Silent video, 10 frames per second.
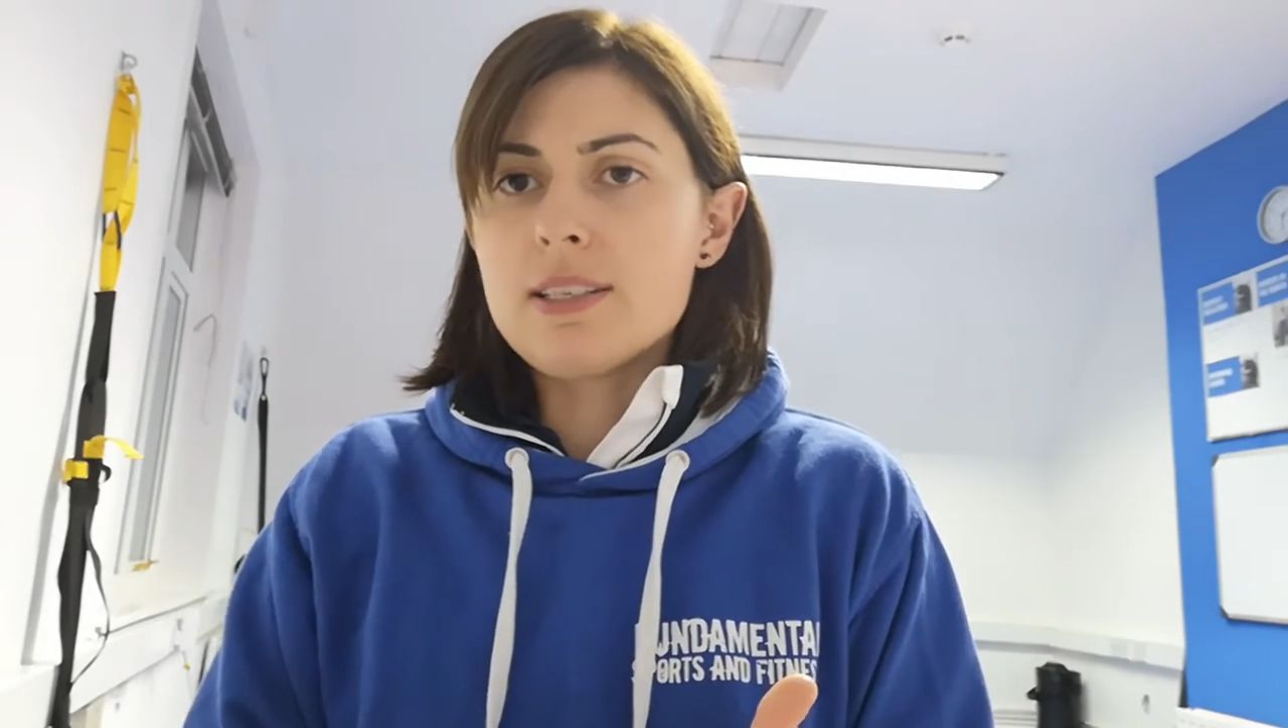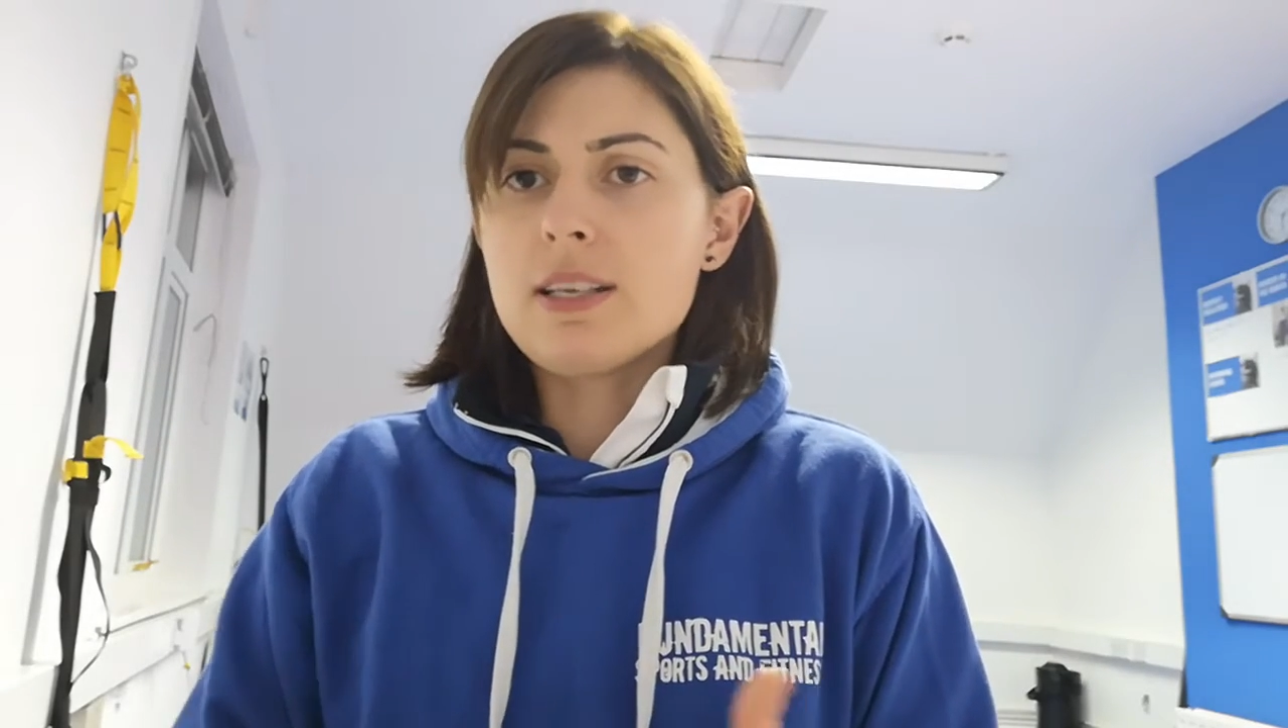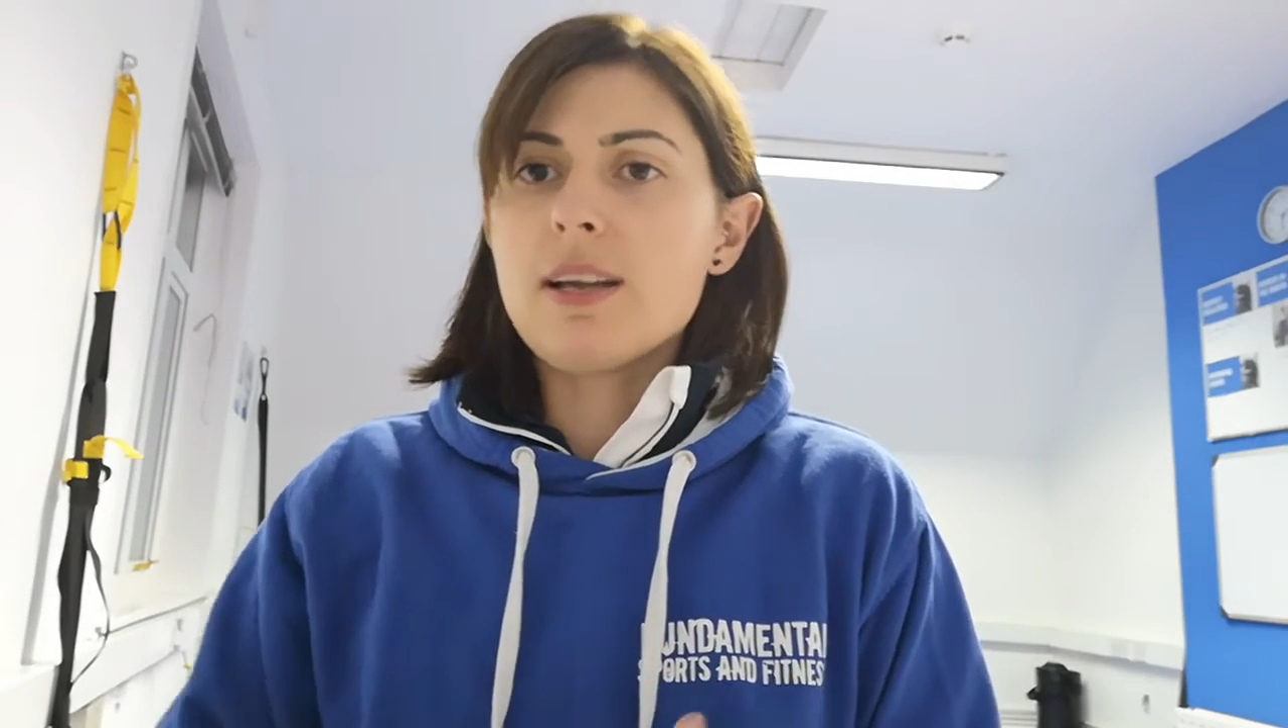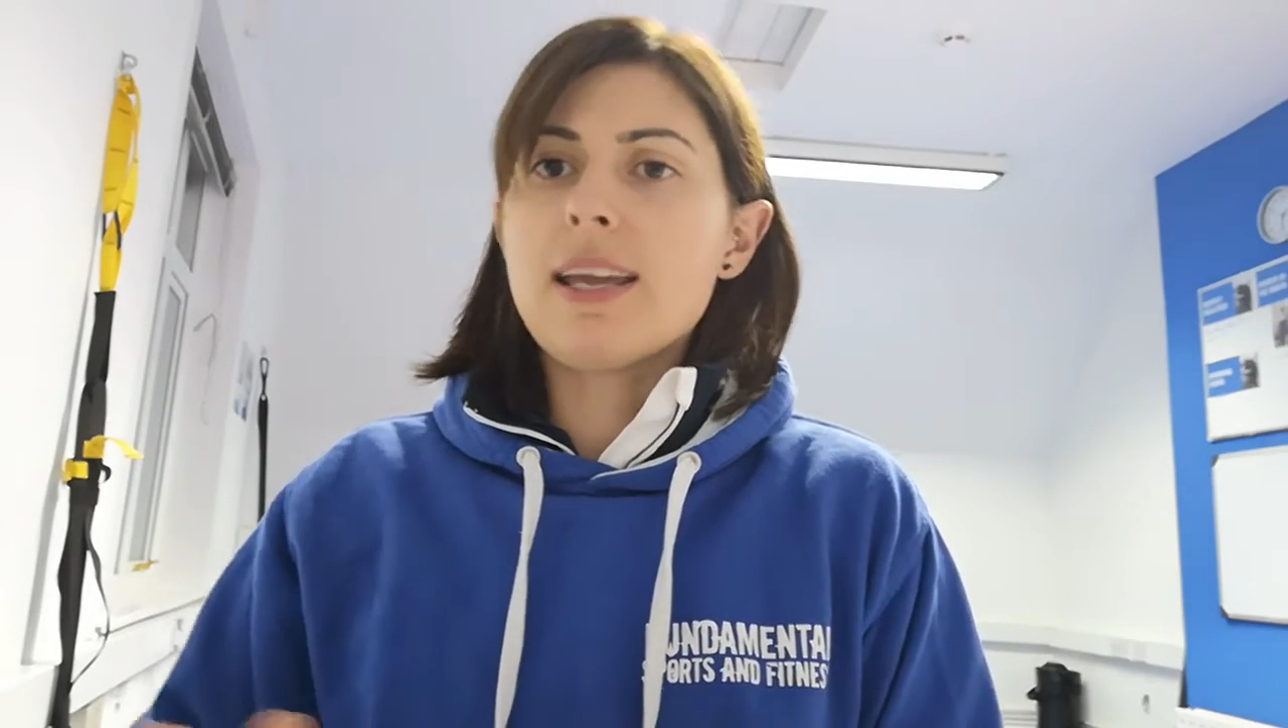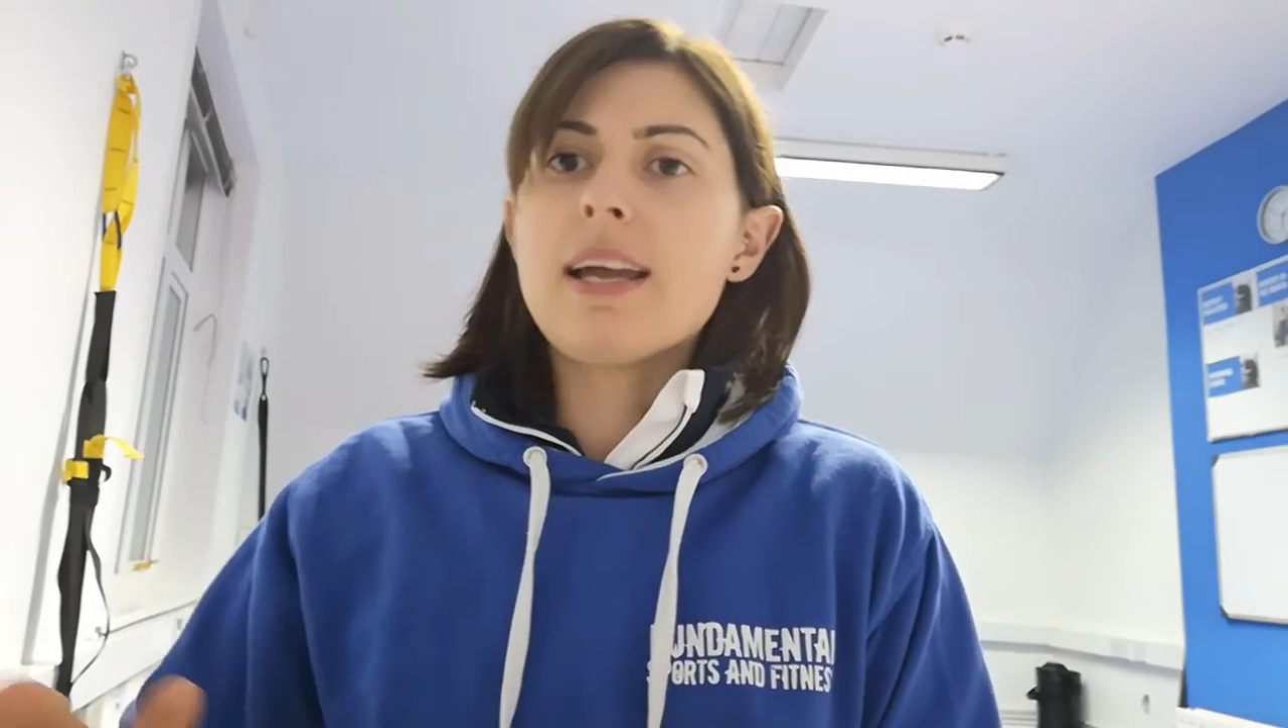
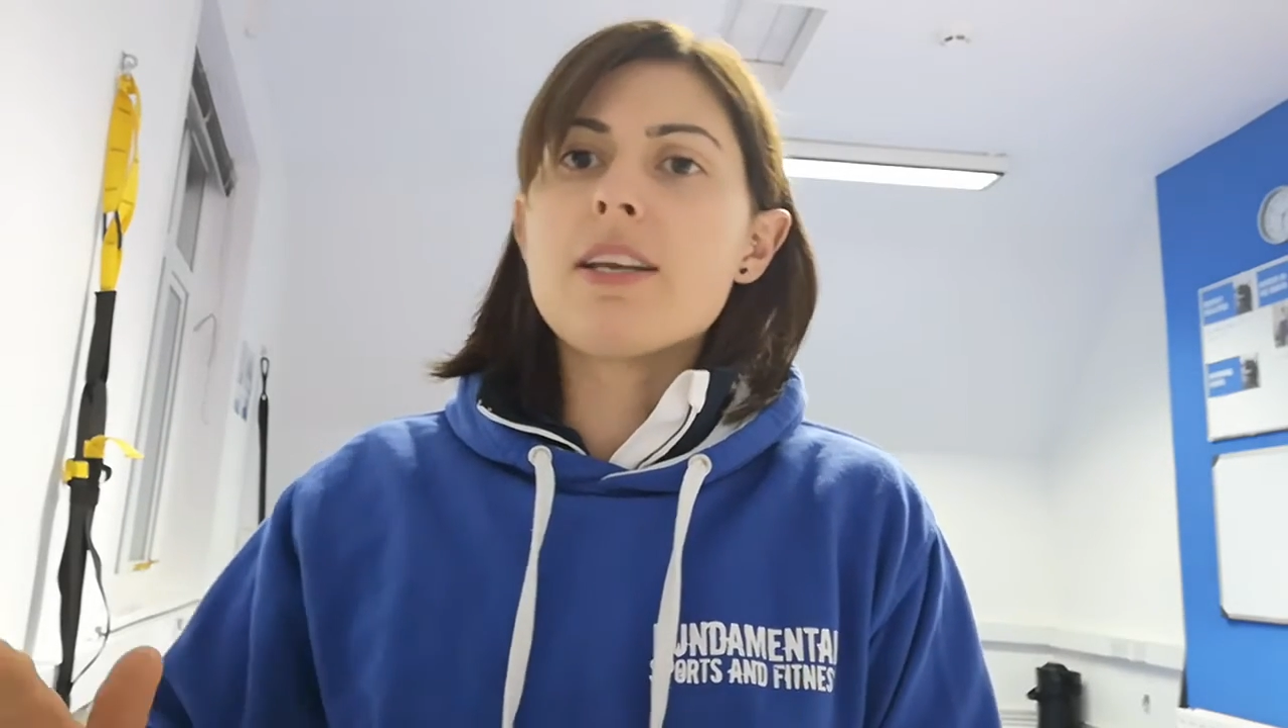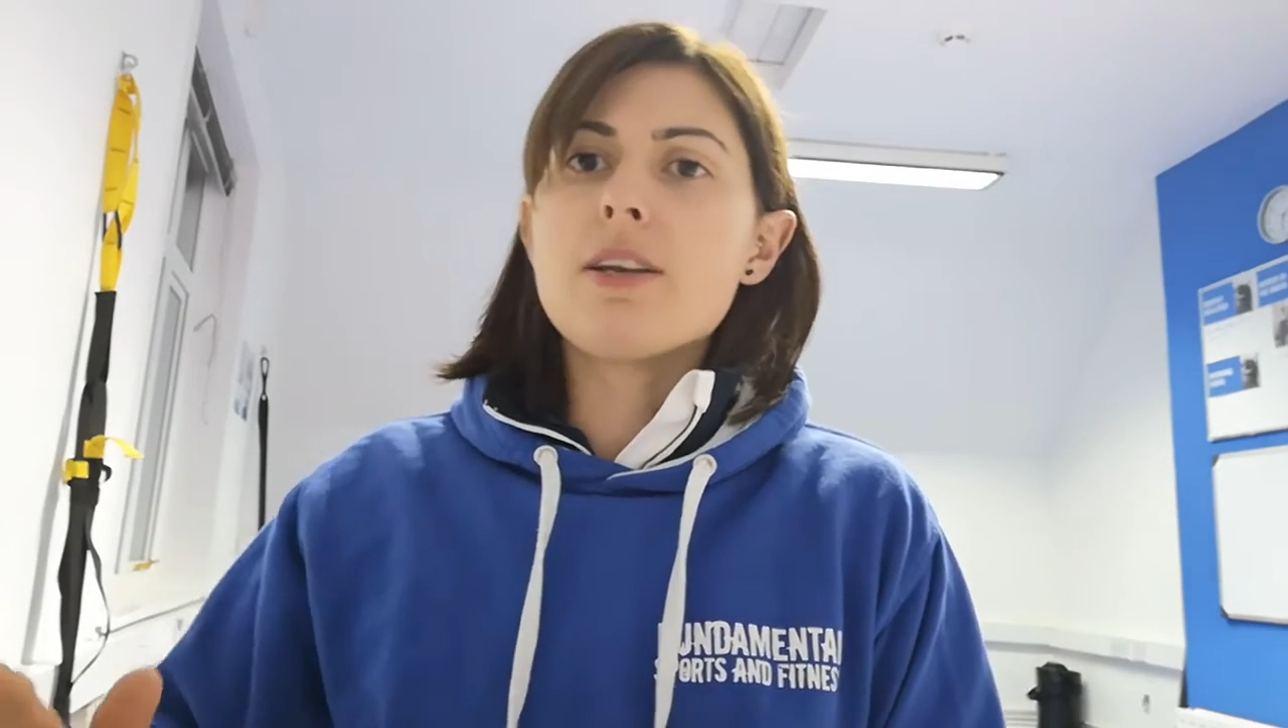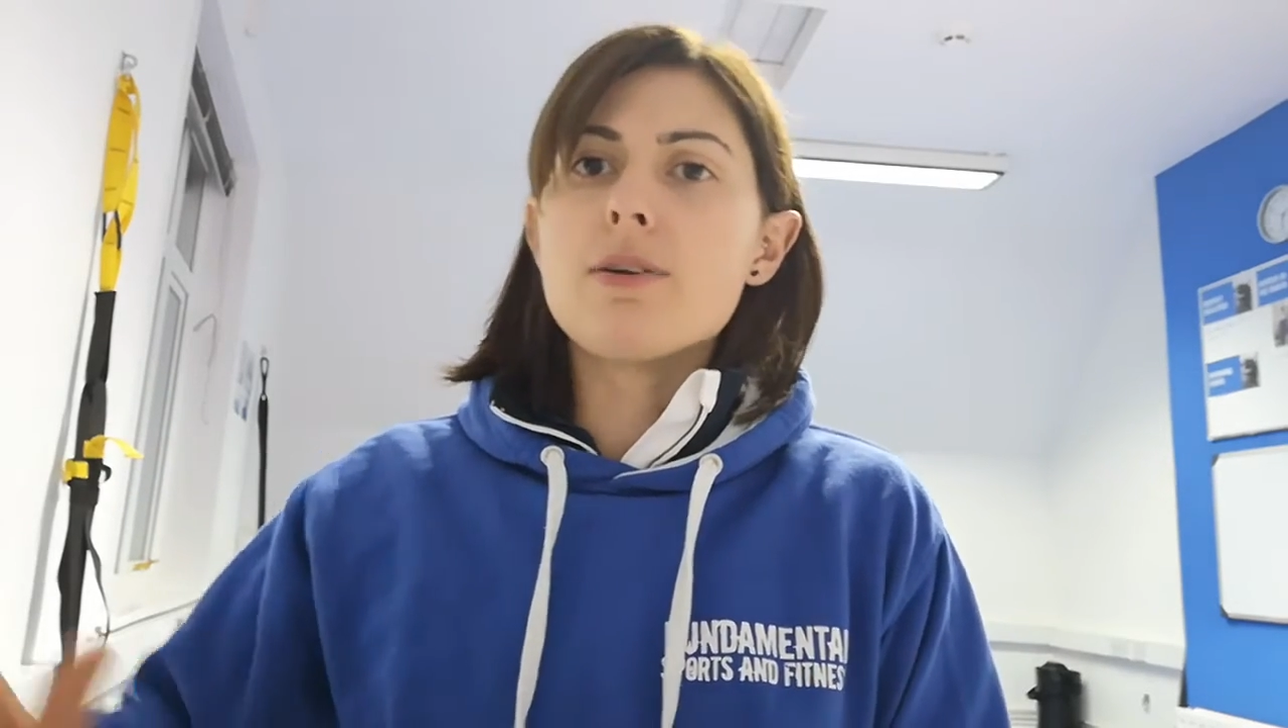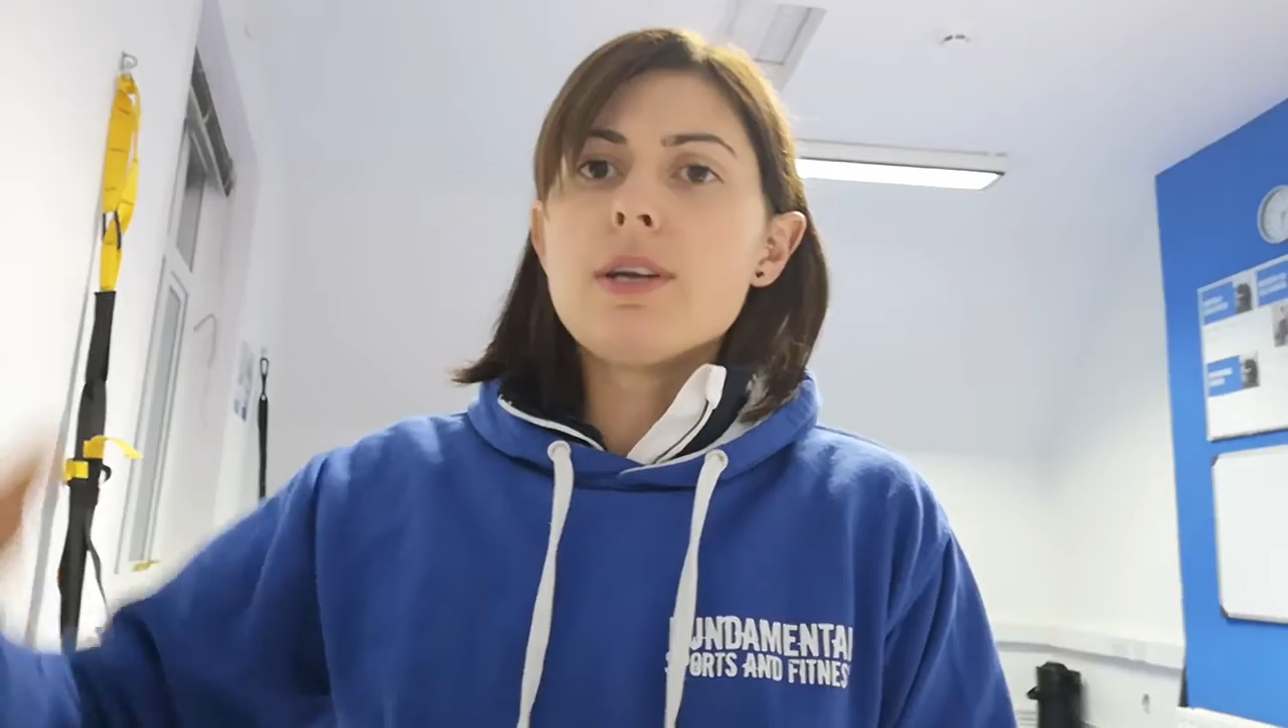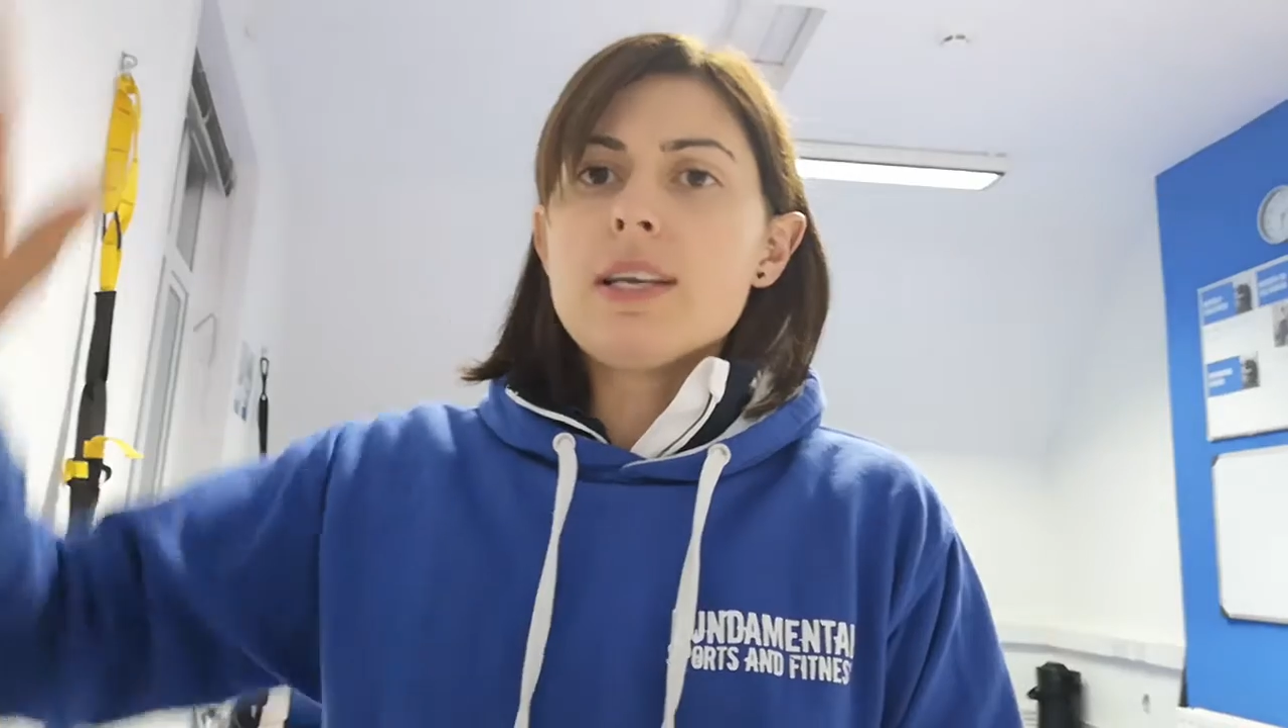So can
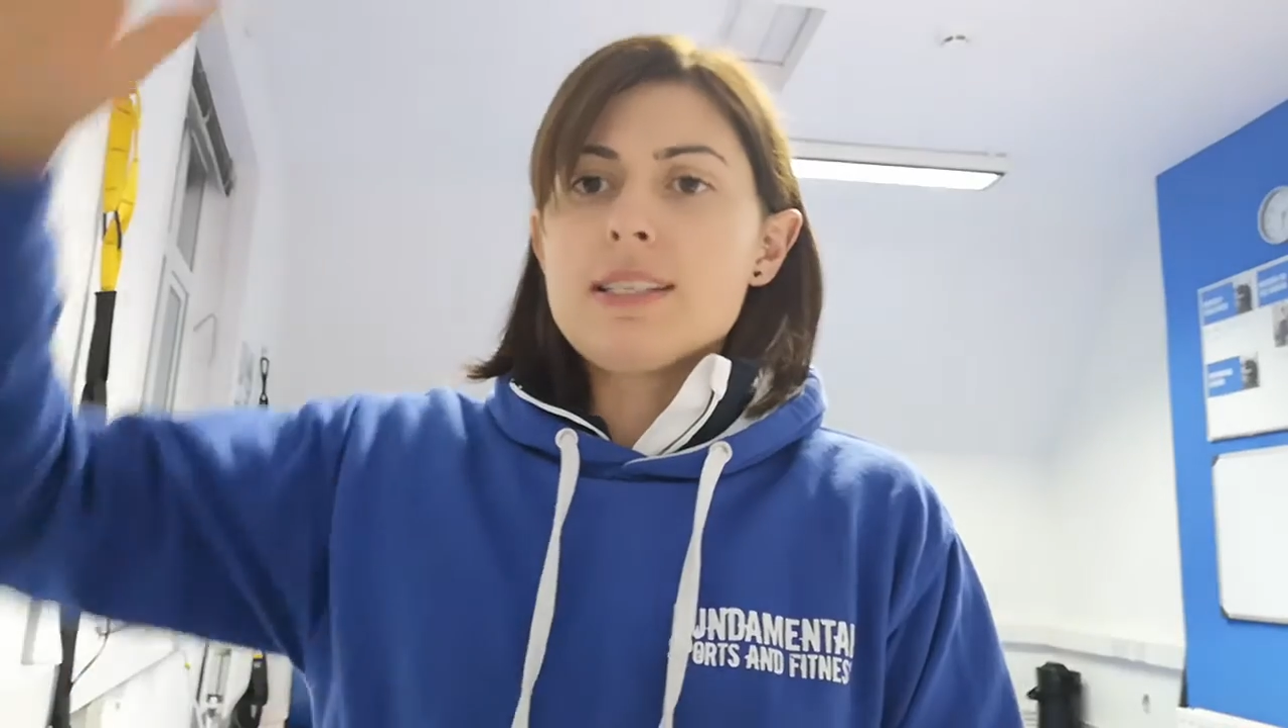you